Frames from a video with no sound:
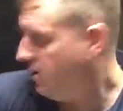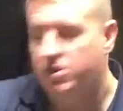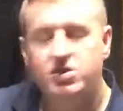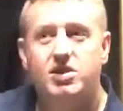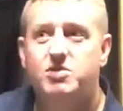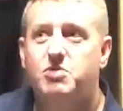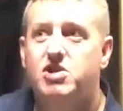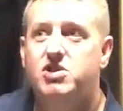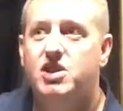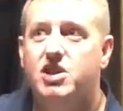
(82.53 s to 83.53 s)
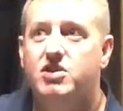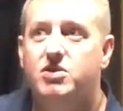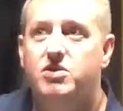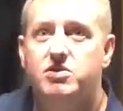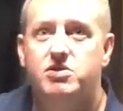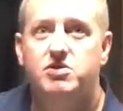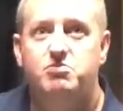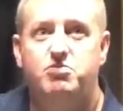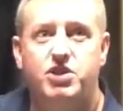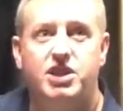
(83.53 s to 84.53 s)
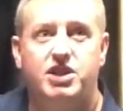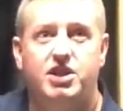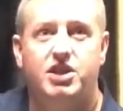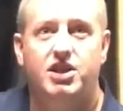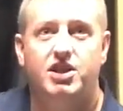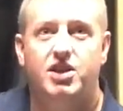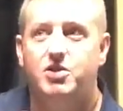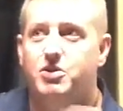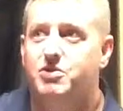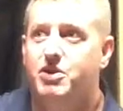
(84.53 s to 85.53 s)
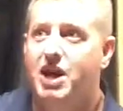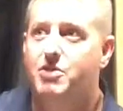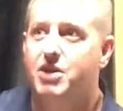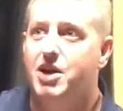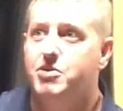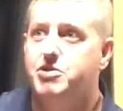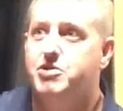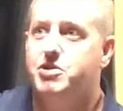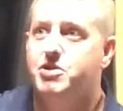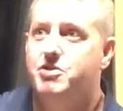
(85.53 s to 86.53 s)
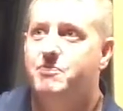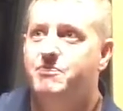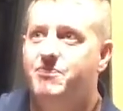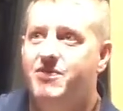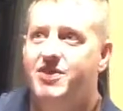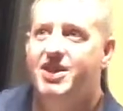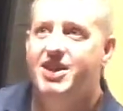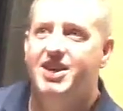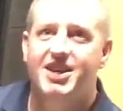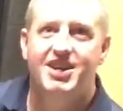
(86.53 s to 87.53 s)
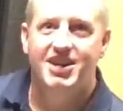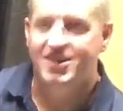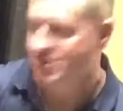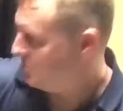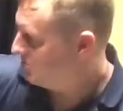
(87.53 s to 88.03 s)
an expression that includes brick and another word for outhouse, is